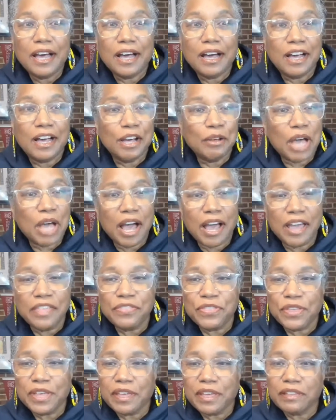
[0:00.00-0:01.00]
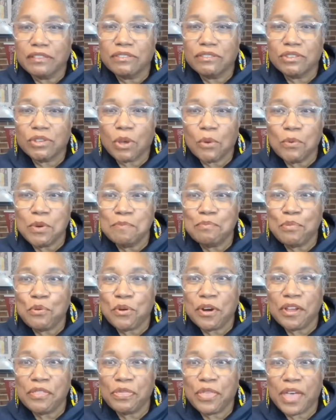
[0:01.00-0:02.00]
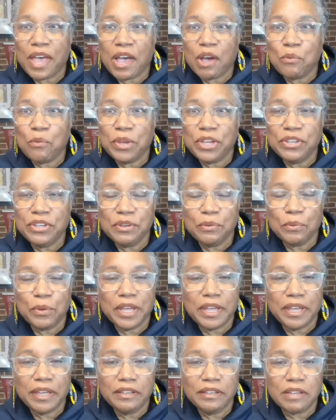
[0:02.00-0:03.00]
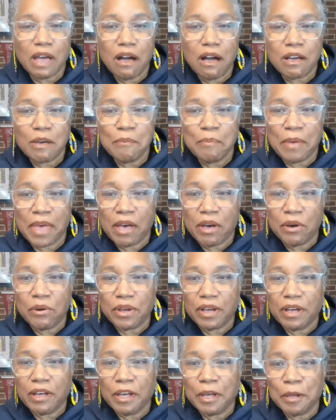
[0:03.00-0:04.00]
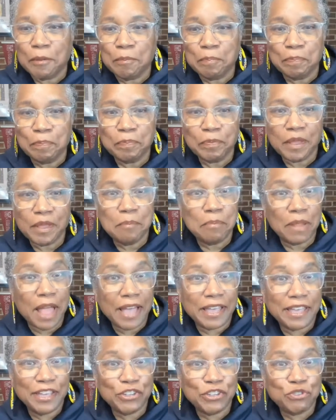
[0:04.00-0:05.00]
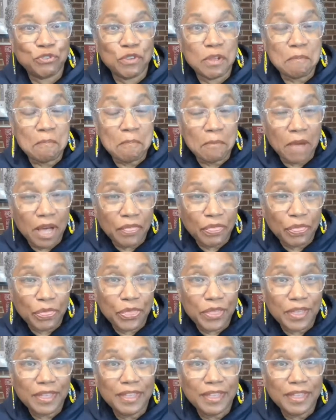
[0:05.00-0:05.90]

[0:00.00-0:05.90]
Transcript: I think it's so important that we talk about Black History Month.